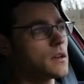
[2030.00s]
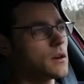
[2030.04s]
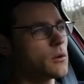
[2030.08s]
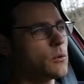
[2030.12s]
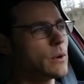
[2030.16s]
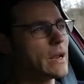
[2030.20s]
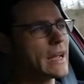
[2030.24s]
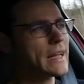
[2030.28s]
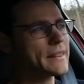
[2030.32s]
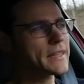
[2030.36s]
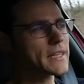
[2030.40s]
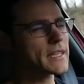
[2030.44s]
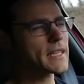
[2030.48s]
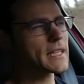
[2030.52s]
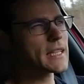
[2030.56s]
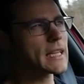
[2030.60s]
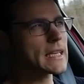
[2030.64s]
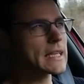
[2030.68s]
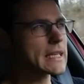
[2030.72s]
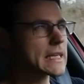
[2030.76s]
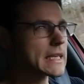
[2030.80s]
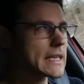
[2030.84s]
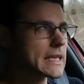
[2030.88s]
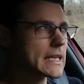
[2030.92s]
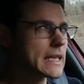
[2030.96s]
we had that in
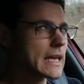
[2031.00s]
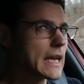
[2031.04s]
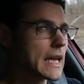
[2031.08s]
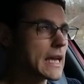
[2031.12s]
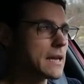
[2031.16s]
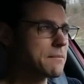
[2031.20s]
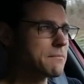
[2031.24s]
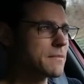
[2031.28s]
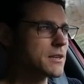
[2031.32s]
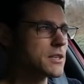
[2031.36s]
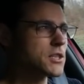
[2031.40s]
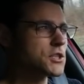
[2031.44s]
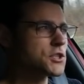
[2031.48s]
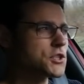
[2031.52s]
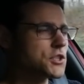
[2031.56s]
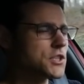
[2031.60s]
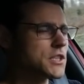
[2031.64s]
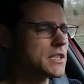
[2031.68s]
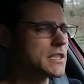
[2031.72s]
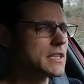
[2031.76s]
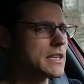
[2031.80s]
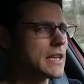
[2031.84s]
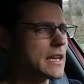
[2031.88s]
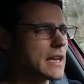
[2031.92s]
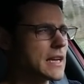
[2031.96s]
the Cayman
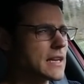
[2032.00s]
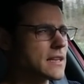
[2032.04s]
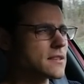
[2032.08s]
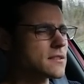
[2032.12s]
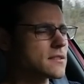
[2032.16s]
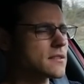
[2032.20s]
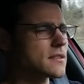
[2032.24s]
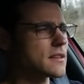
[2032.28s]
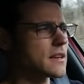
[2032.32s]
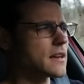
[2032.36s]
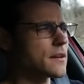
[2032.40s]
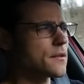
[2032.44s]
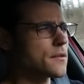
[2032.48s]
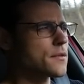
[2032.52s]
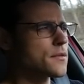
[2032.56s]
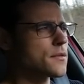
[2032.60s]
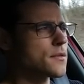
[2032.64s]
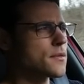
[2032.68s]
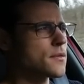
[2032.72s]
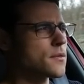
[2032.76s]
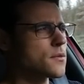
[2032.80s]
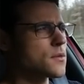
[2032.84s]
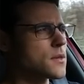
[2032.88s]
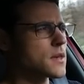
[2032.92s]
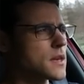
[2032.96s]
GTS, I
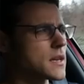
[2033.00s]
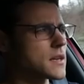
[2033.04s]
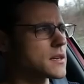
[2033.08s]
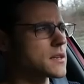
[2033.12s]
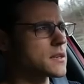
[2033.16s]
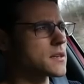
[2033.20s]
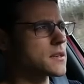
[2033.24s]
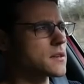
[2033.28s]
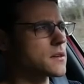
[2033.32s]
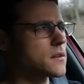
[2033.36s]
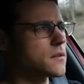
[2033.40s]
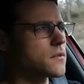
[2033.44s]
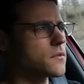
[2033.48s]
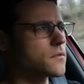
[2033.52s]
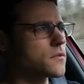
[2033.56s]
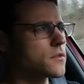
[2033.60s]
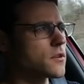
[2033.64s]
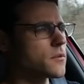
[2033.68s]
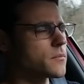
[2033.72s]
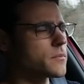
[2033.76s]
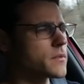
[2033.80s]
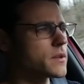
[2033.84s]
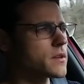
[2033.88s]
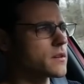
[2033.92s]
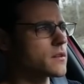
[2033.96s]
think,
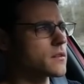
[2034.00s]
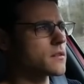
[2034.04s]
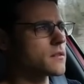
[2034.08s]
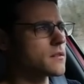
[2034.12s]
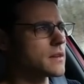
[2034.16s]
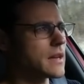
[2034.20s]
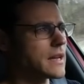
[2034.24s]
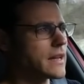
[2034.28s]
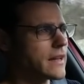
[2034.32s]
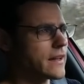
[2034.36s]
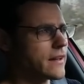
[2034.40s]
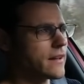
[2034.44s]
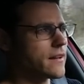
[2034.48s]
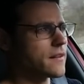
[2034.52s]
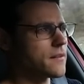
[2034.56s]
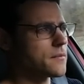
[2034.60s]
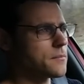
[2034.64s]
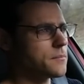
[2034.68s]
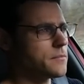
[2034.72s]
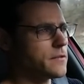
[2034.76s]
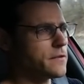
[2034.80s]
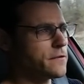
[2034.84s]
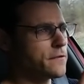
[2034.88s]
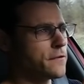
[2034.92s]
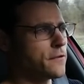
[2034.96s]
from the
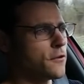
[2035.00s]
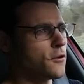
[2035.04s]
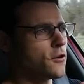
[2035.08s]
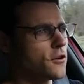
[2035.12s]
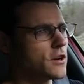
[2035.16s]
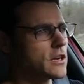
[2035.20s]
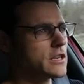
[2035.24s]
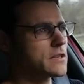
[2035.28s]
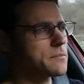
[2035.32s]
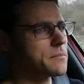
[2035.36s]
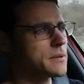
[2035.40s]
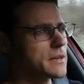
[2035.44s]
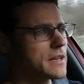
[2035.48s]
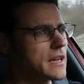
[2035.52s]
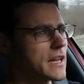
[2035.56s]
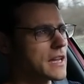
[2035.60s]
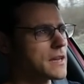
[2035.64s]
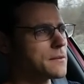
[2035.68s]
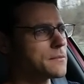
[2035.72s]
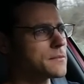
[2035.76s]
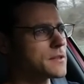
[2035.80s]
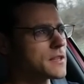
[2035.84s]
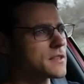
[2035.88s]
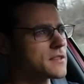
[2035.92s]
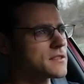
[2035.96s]
before it
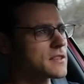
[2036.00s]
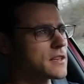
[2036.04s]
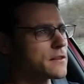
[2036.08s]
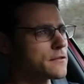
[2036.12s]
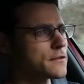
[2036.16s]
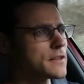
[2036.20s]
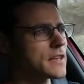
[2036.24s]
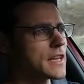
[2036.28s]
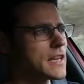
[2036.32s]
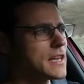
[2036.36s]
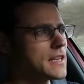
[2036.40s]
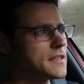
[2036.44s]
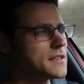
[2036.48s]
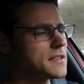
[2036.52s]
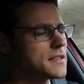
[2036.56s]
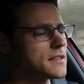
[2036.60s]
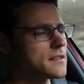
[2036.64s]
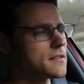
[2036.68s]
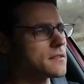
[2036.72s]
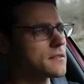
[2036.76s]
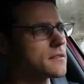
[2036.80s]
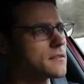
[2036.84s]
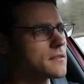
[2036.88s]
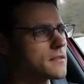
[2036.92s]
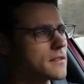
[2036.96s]
became the
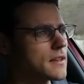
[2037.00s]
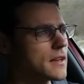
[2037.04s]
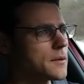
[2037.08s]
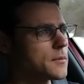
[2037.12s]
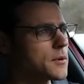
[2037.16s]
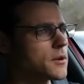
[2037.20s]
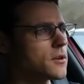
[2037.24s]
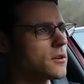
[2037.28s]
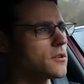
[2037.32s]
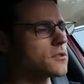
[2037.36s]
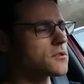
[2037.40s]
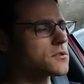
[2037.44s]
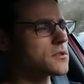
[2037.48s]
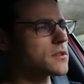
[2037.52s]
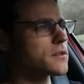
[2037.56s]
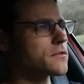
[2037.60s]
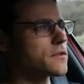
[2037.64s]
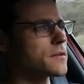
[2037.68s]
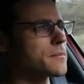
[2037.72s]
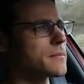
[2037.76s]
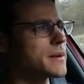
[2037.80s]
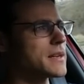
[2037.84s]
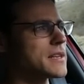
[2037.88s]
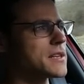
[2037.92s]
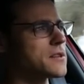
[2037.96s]
718. There we also have
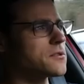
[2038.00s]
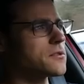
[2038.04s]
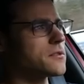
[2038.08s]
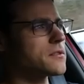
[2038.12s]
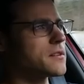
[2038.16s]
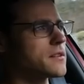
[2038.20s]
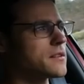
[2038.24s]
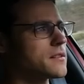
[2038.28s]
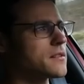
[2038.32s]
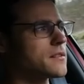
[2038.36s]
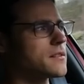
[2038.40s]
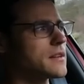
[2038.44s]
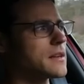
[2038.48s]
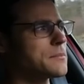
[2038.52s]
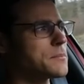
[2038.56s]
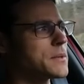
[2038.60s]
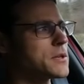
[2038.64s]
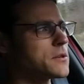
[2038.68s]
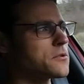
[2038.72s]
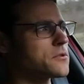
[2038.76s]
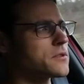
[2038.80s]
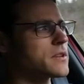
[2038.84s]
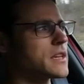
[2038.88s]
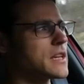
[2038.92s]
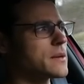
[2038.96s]
a manual, a
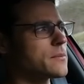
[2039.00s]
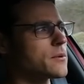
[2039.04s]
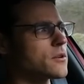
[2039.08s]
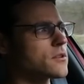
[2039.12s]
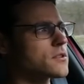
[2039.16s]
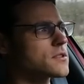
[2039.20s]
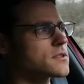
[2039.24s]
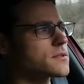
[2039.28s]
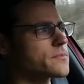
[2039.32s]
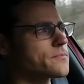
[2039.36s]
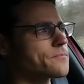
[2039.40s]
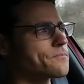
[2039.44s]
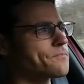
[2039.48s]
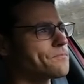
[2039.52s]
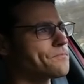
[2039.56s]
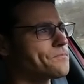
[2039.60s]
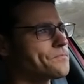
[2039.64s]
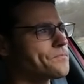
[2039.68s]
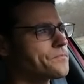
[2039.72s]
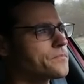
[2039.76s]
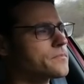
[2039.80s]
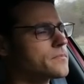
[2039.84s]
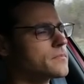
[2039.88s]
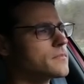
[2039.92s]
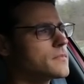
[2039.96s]
manual gearbox.
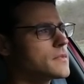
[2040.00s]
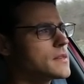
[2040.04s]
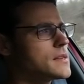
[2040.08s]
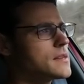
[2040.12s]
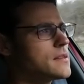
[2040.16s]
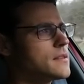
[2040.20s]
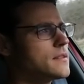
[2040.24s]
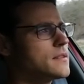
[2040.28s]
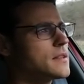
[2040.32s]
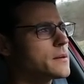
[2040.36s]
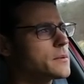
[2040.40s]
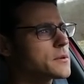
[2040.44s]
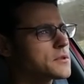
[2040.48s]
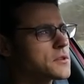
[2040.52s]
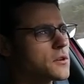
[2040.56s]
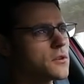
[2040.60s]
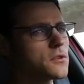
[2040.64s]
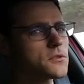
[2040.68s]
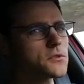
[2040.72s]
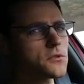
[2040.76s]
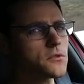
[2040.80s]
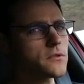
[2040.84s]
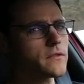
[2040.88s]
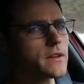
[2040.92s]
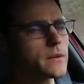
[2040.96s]
That was
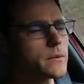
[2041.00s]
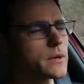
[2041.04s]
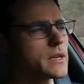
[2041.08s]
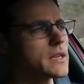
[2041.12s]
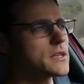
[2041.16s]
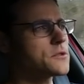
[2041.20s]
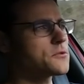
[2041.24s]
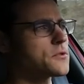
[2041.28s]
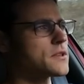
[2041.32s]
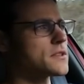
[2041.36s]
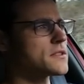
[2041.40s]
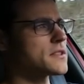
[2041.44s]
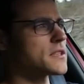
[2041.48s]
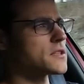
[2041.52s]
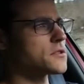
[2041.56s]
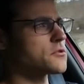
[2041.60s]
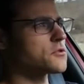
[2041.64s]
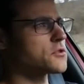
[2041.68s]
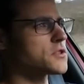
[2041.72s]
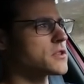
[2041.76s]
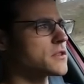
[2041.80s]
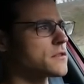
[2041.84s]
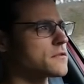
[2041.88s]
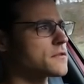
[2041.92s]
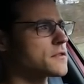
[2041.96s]
also very interesting to
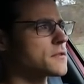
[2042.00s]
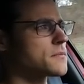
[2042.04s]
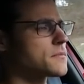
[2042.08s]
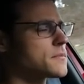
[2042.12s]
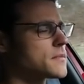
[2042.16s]
shift.